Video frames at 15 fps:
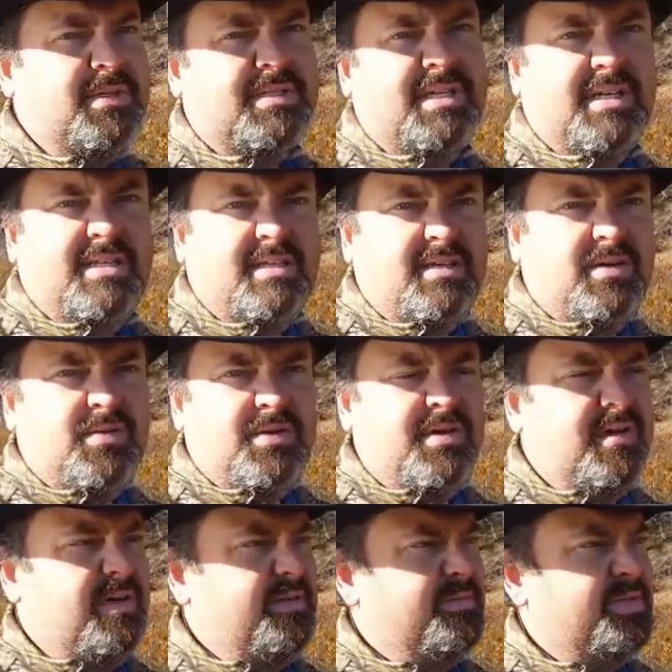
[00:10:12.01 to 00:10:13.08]
It was nothing
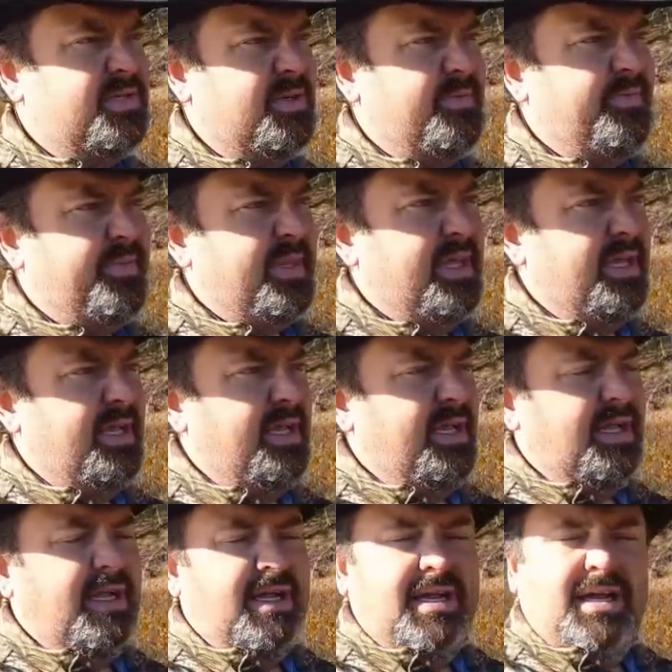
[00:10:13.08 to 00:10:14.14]
going on. So,
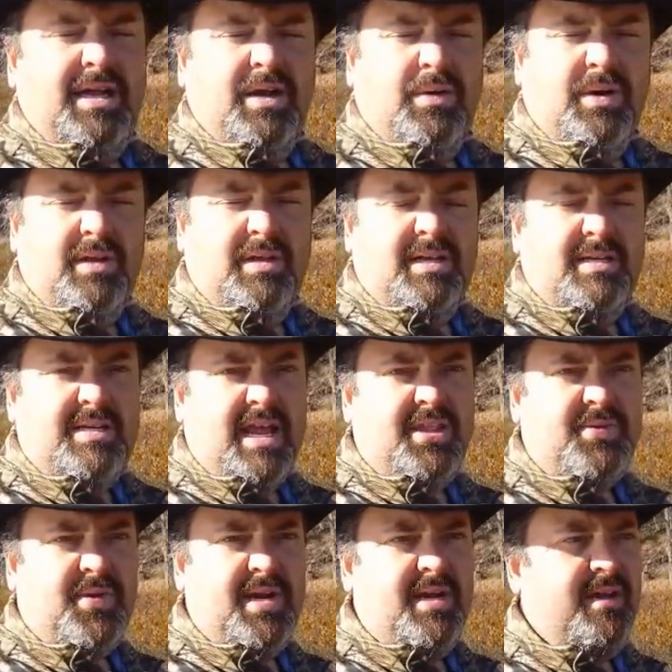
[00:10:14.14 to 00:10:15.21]
well,
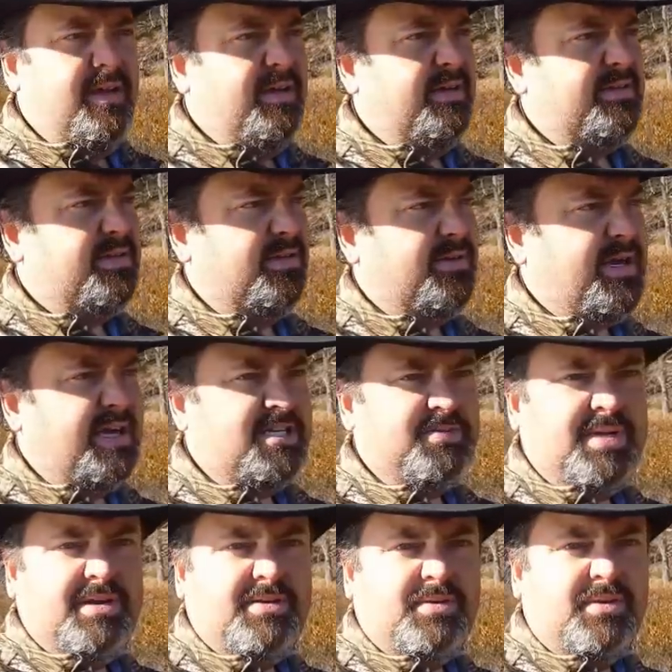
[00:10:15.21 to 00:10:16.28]
day three. So,
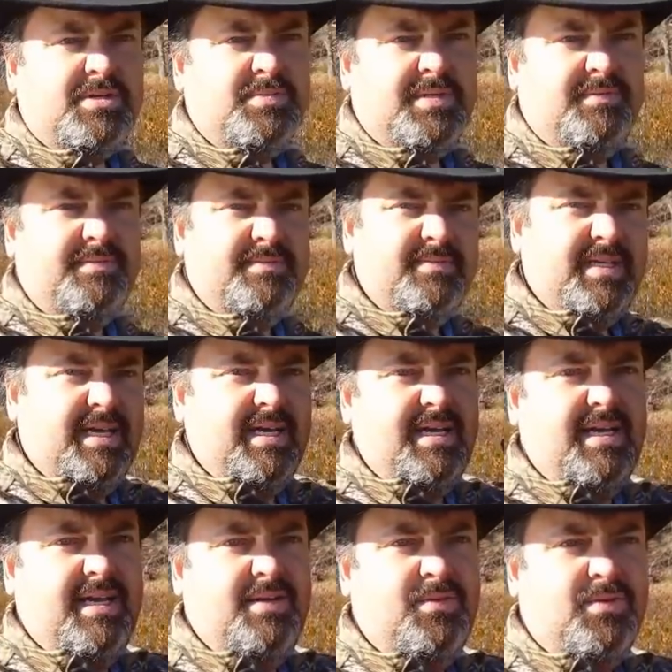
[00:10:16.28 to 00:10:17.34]
consummate outdoorsman,
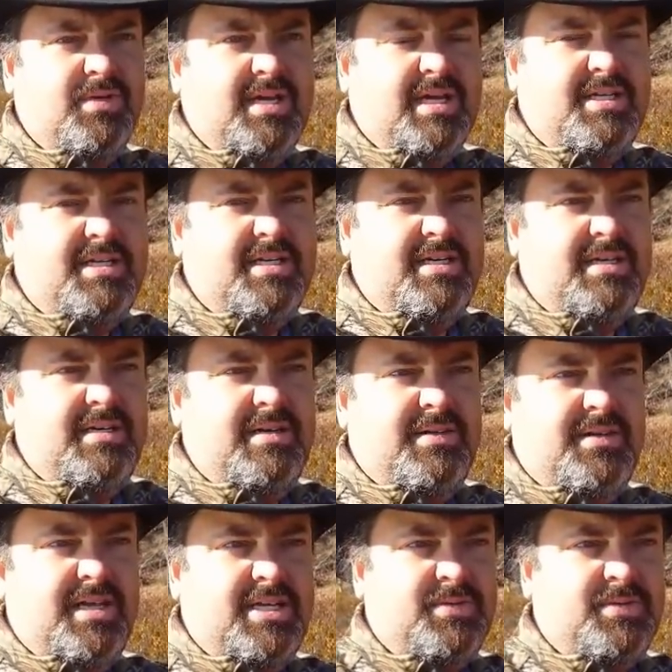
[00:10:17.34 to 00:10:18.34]
and we'll catch you on the